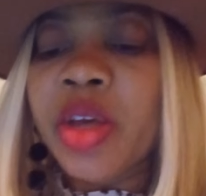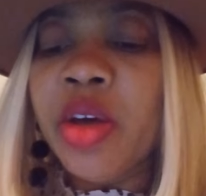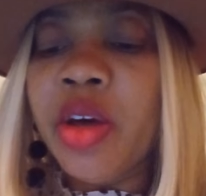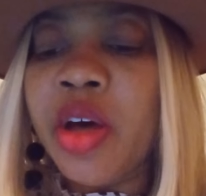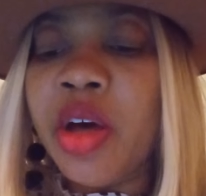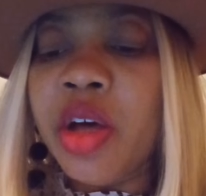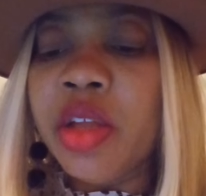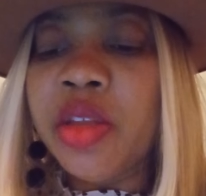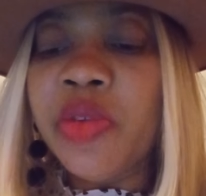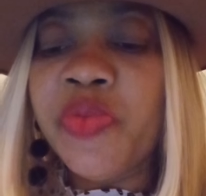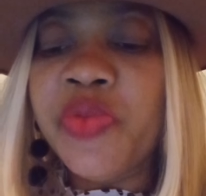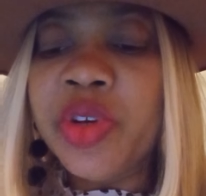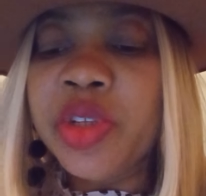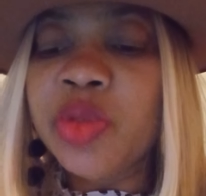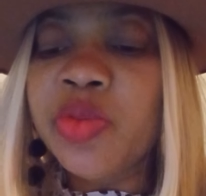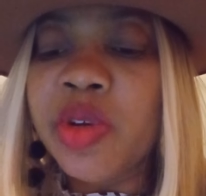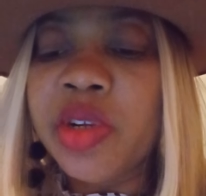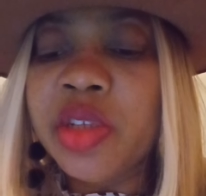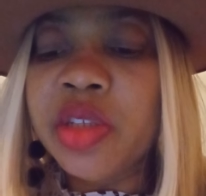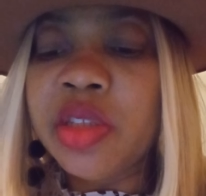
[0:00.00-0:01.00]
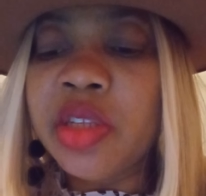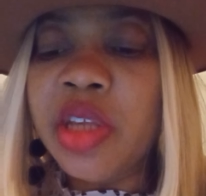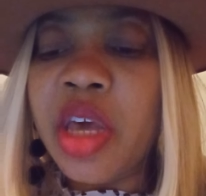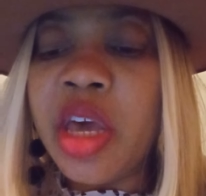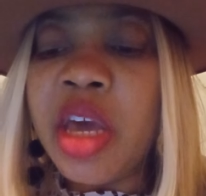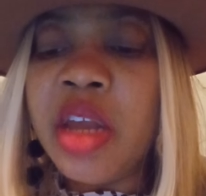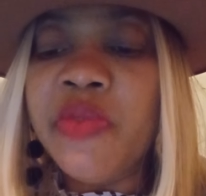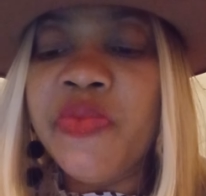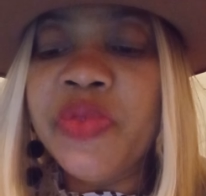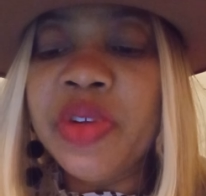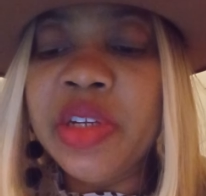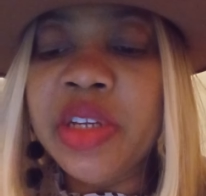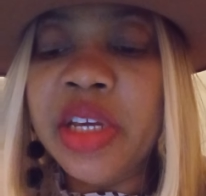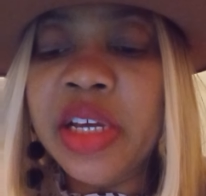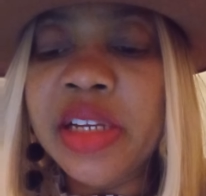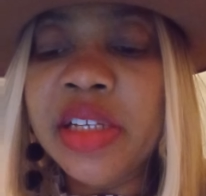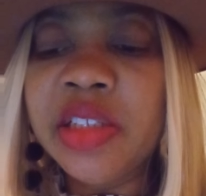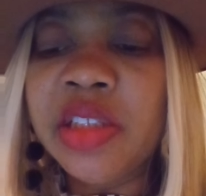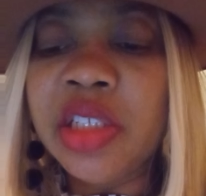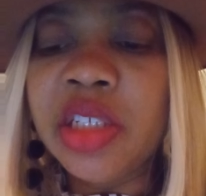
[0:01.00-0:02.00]
The first one is
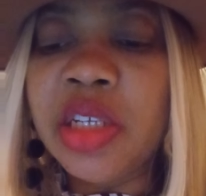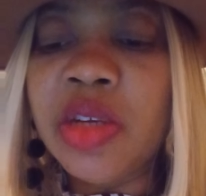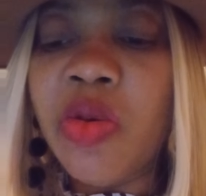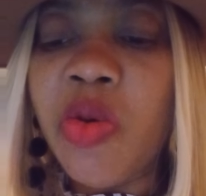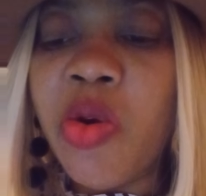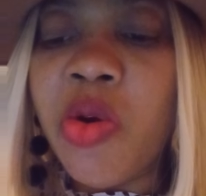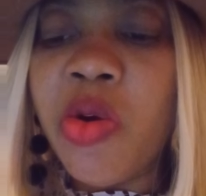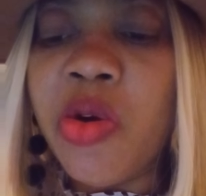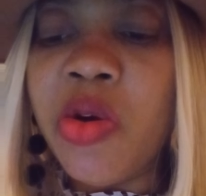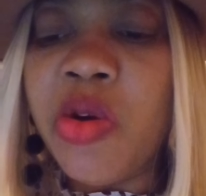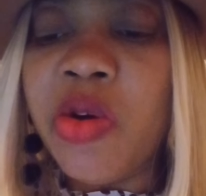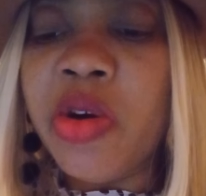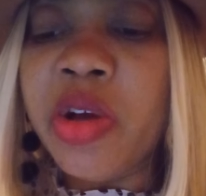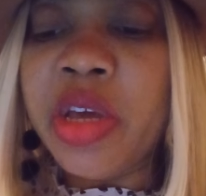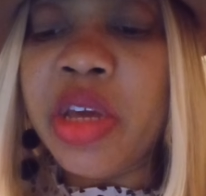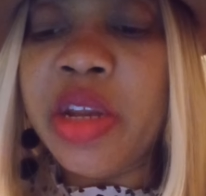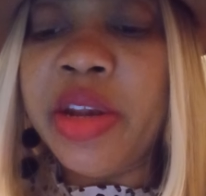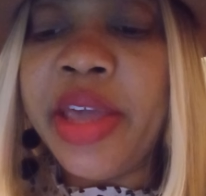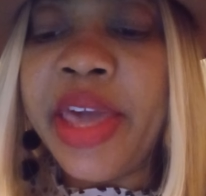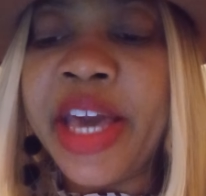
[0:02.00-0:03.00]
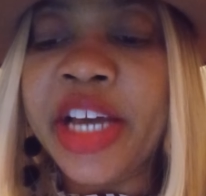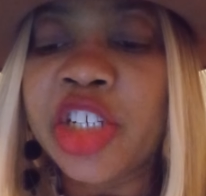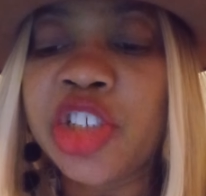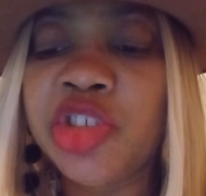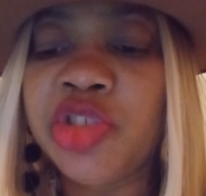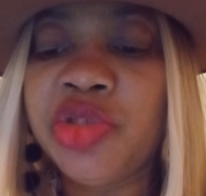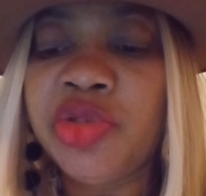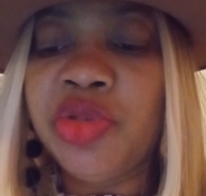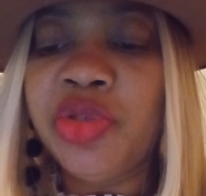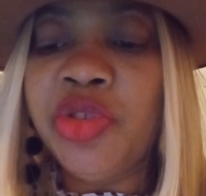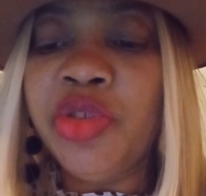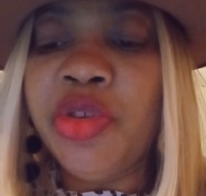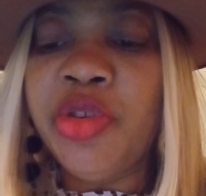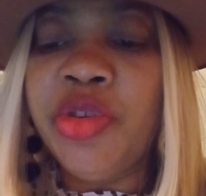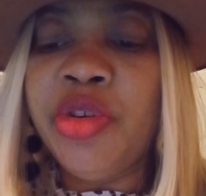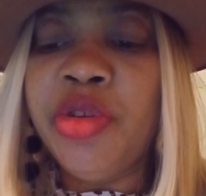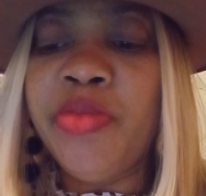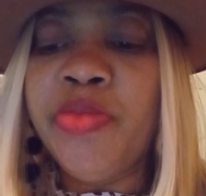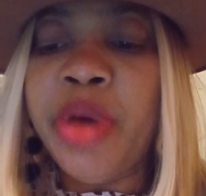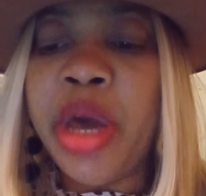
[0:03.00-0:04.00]
infidelity or an
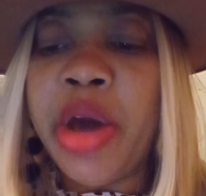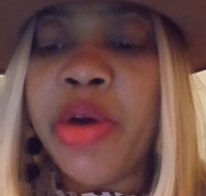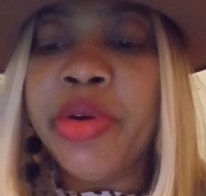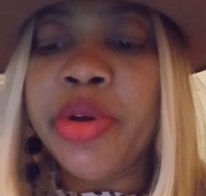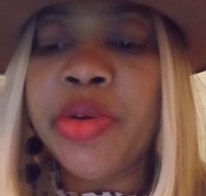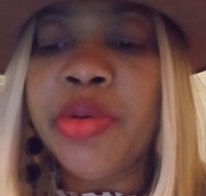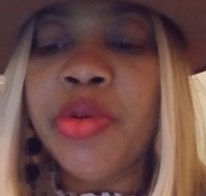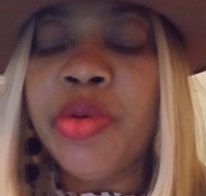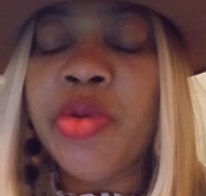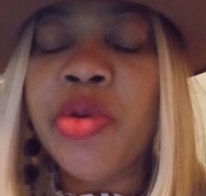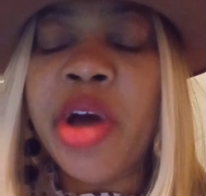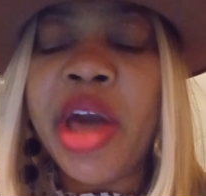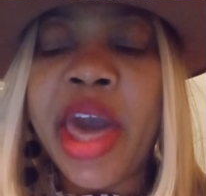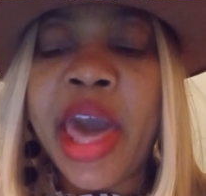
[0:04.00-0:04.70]
extramarital